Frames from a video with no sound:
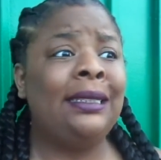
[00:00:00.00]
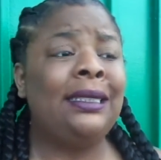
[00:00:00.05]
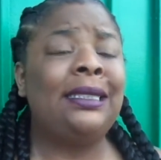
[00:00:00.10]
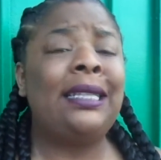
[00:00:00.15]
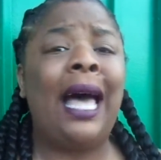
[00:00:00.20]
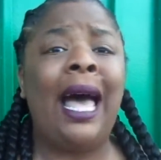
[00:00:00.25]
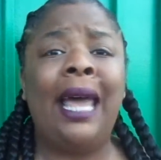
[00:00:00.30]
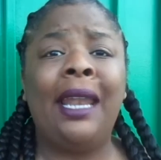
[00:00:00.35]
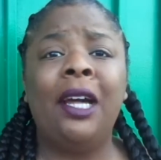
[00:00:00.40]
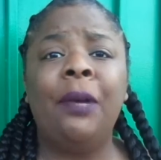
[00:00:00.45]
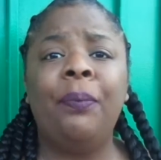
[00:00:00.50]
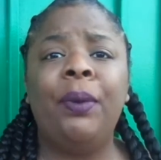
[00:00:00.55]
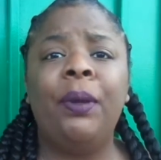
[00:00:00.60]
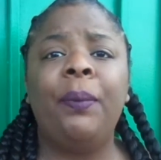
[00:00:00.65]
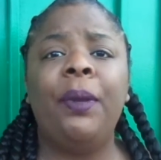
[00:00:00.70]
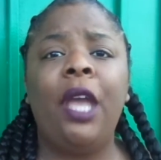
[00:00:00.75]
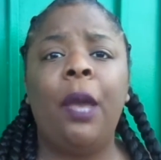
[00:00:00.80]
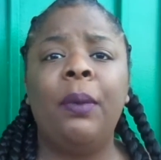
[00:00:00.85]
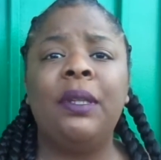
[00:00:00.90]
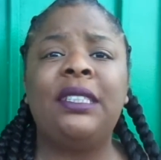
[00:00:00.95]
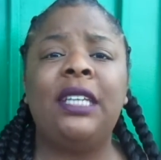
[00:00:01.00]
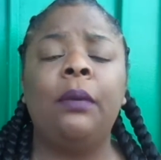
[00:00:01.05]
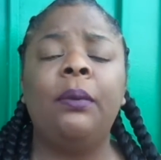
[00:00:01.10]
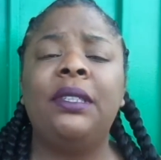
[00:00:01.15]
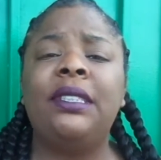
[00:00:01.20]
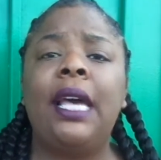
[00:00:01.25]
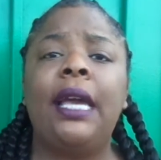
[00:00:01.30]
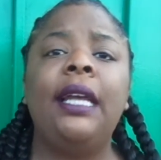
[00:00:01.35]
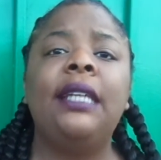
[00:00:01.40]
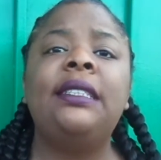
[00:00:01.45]
sign up and be able to
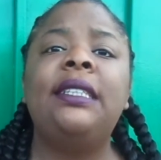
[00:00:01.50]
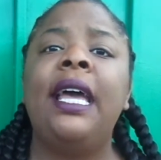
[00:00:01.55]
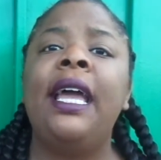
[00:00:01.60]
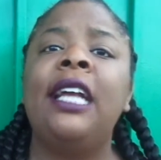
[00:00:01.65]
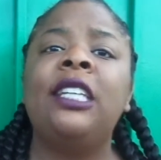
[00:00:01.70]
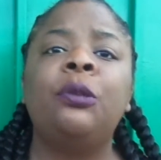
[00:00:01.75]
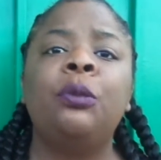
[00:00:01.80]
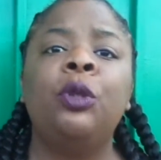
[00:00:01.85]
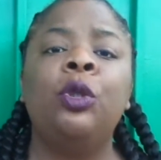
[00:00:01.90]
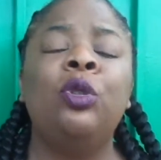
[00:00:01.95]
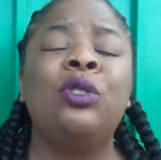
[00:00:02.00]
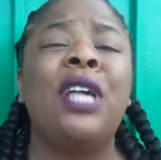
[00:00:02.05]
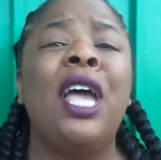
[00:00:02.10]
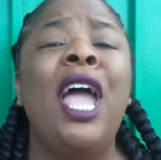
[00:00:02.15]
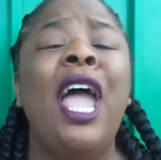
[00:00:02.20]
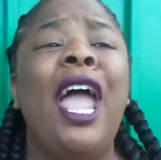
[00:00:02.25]
imitate his dance moves.